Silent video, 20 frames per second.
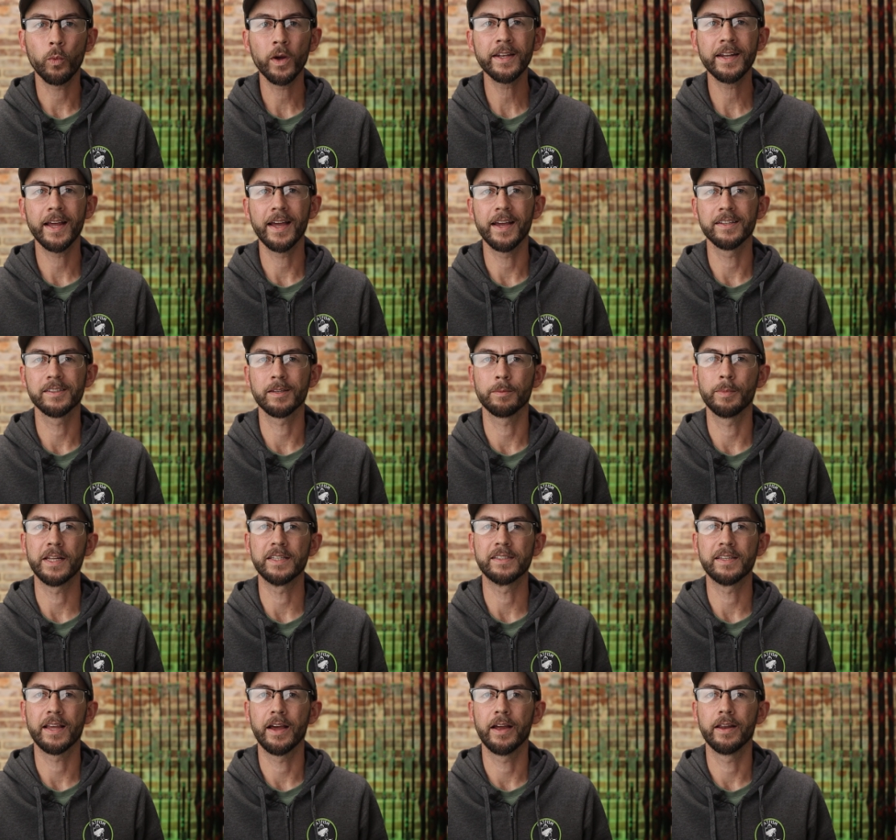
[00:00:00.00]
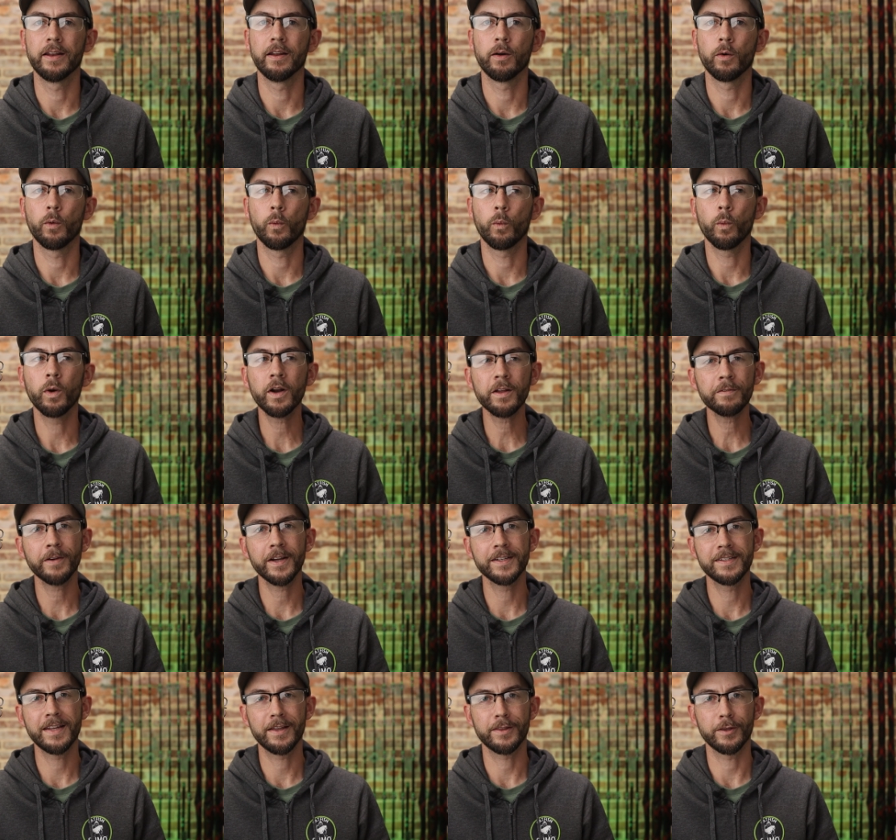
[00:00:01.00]
one day somebody said, what if
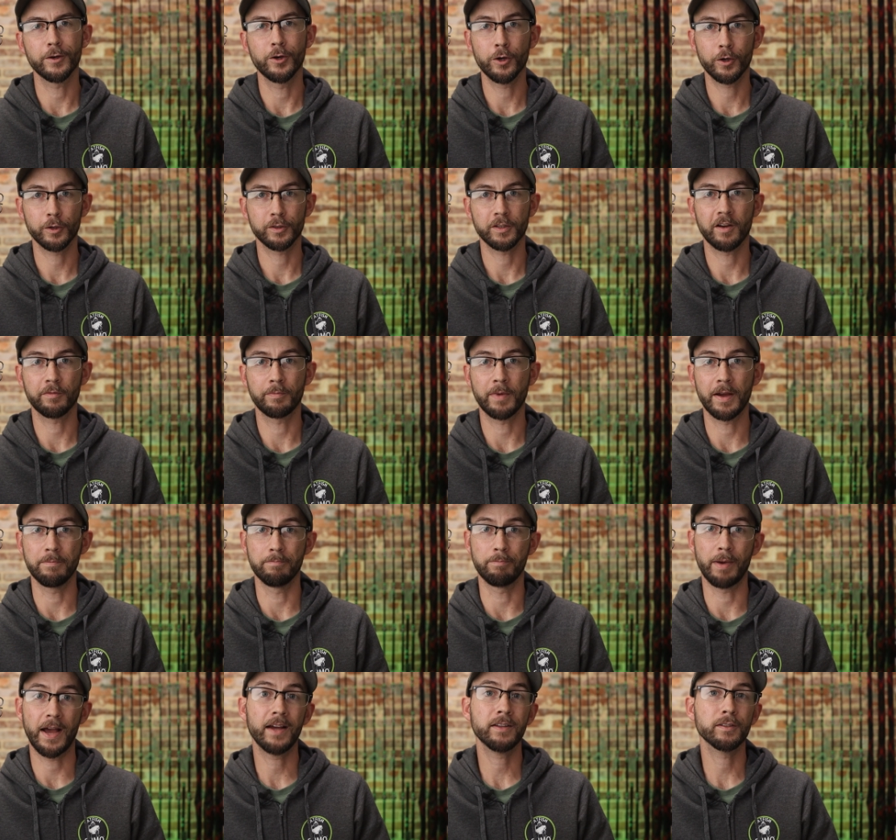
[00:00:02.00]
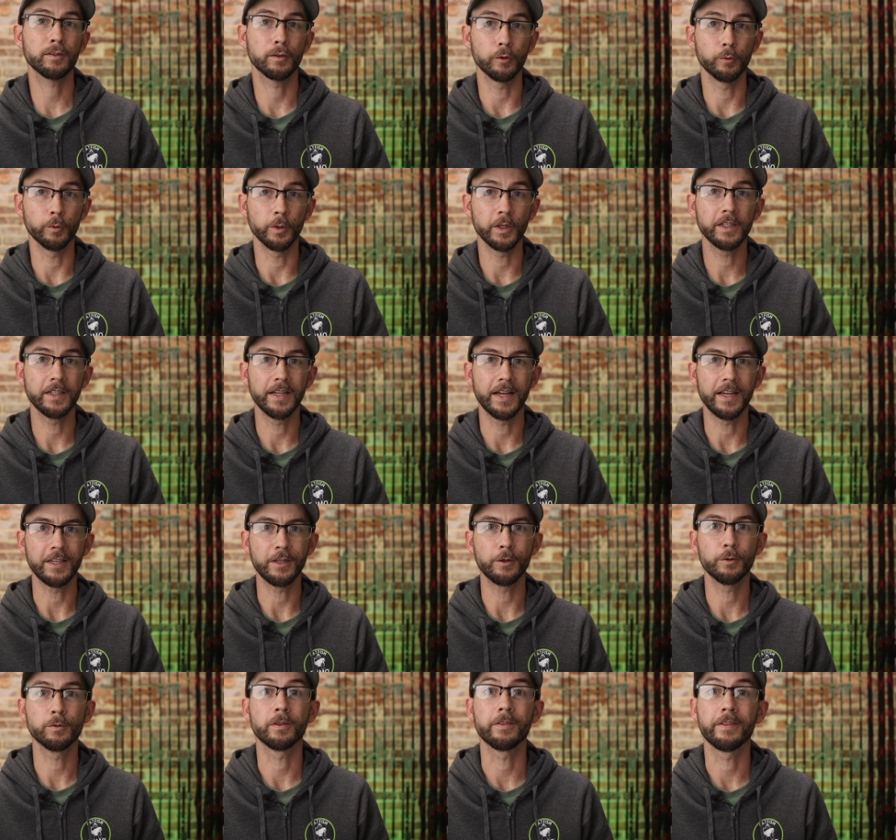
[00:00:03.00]
I take the hooks off my bass lure
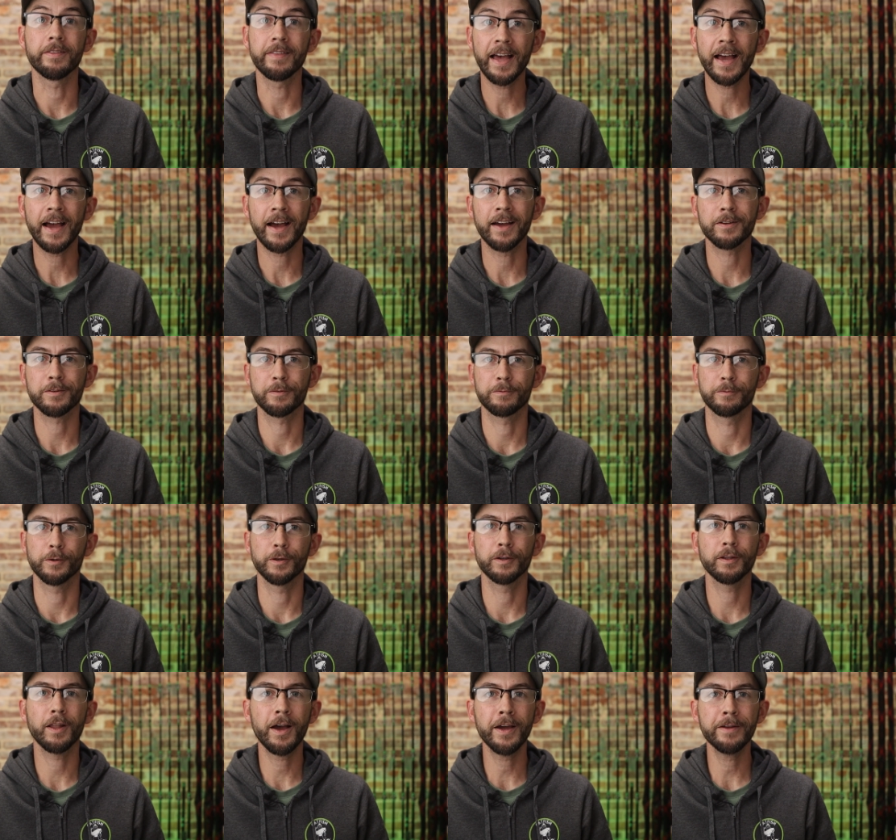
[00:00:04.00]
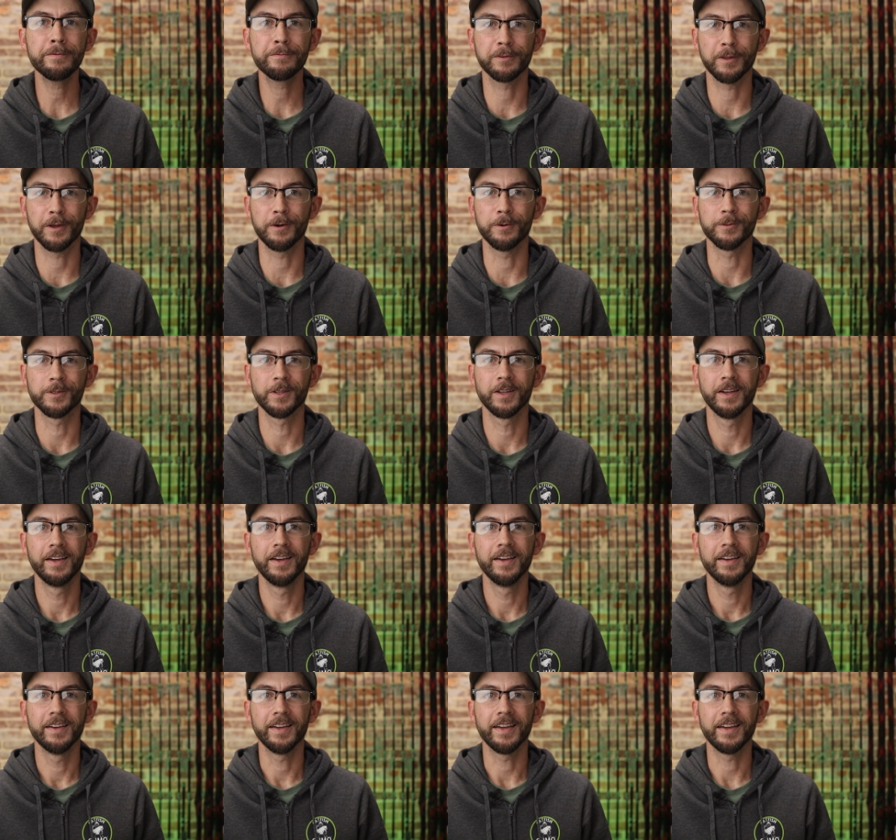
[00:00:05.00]
and use that for a line float?
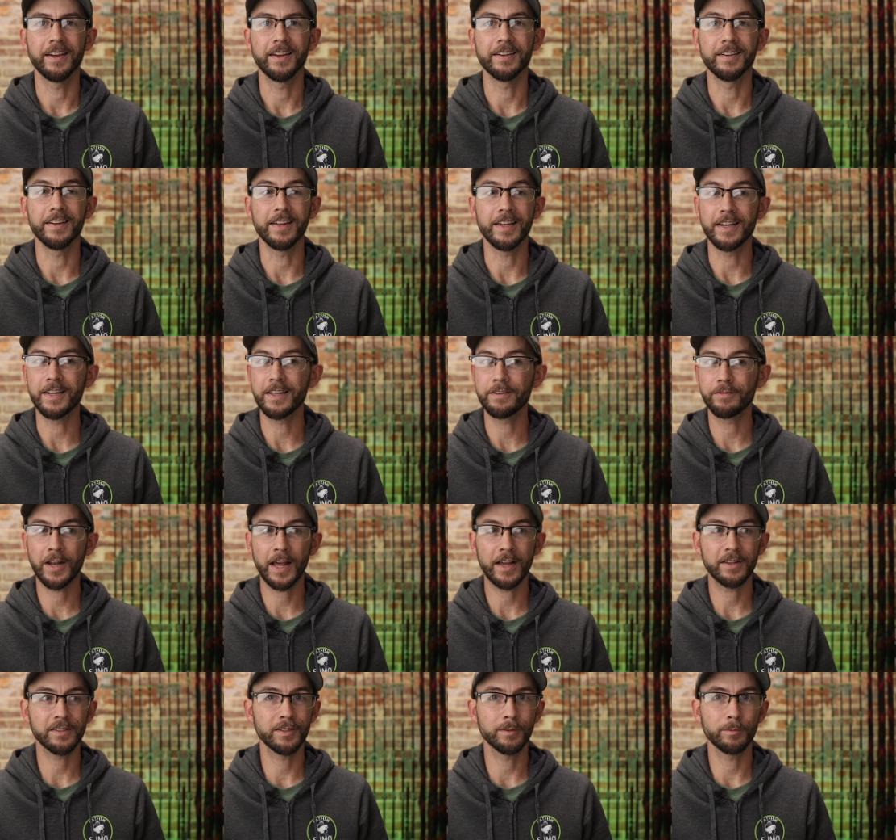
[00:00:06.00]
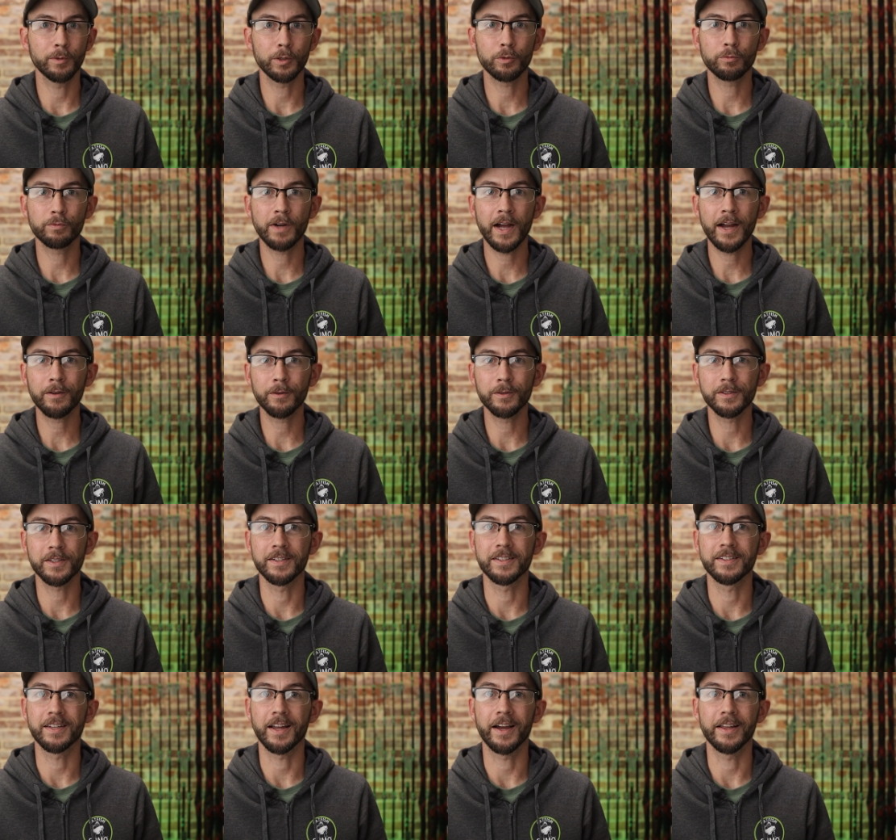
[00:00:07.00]
And it even has some little rattles
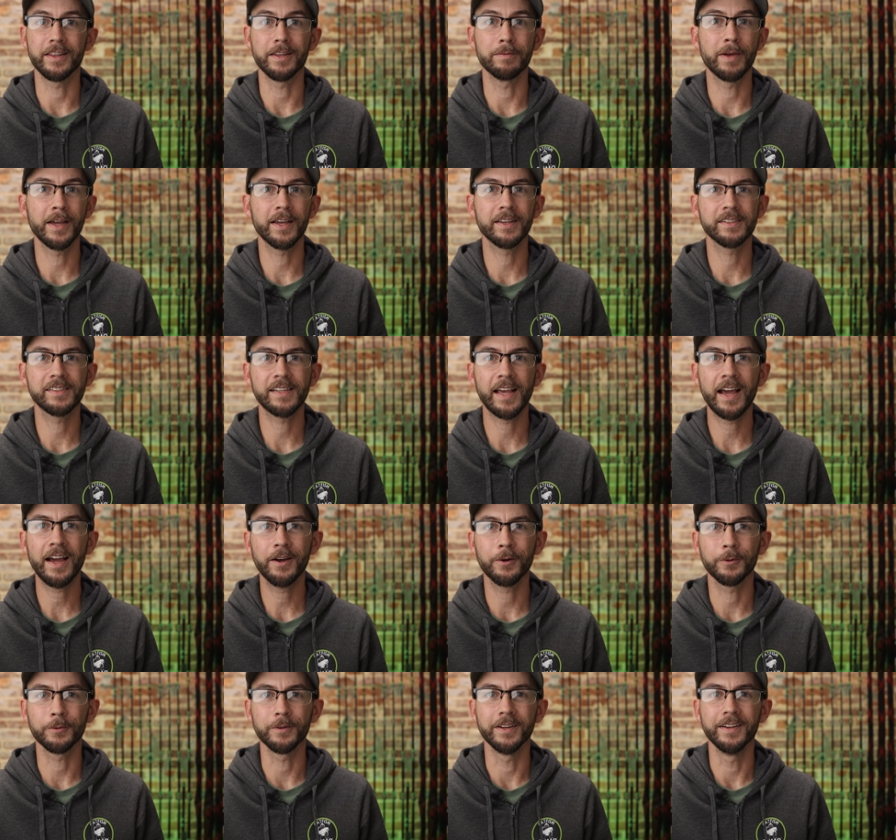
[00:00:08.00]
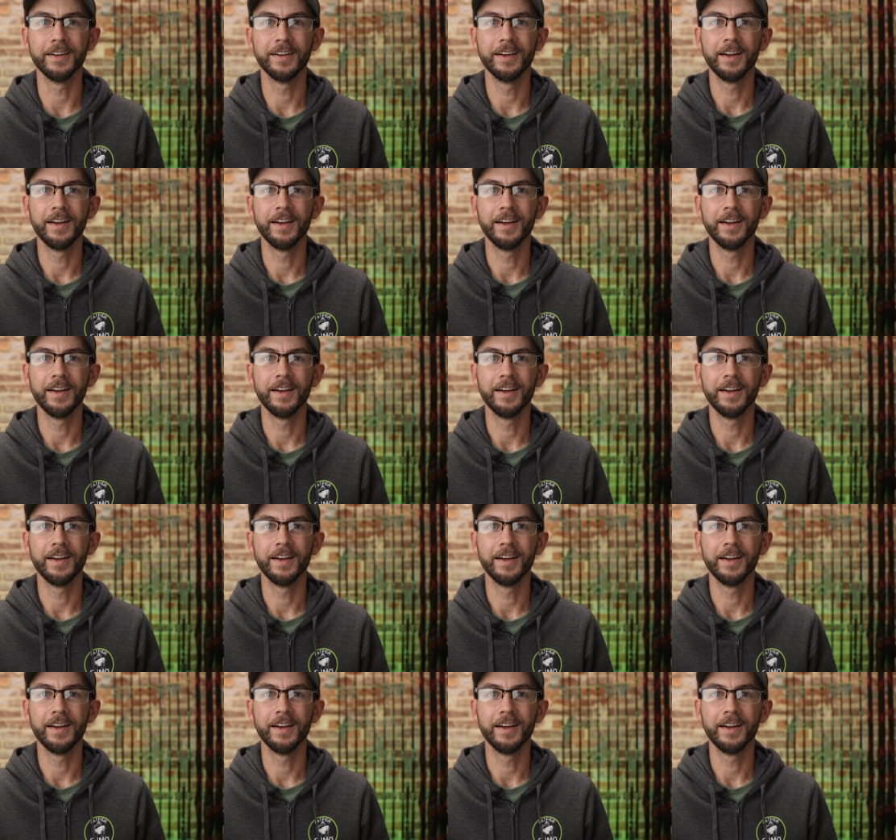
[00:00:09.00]
inside that make a sound.